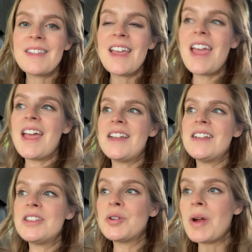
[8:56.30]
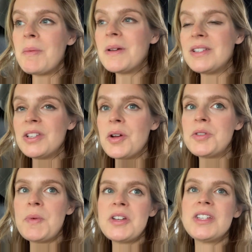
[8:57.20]
and it's a great place to go,
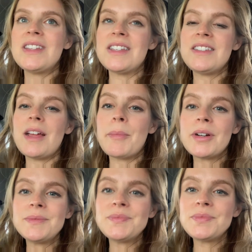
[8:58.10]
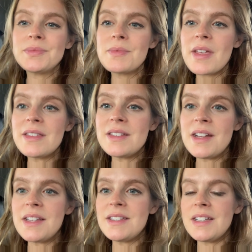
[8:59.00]
especially in the summer. It's
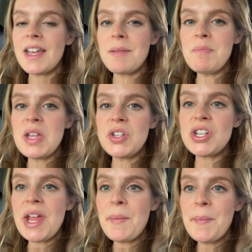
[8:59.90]
nice and like beachy.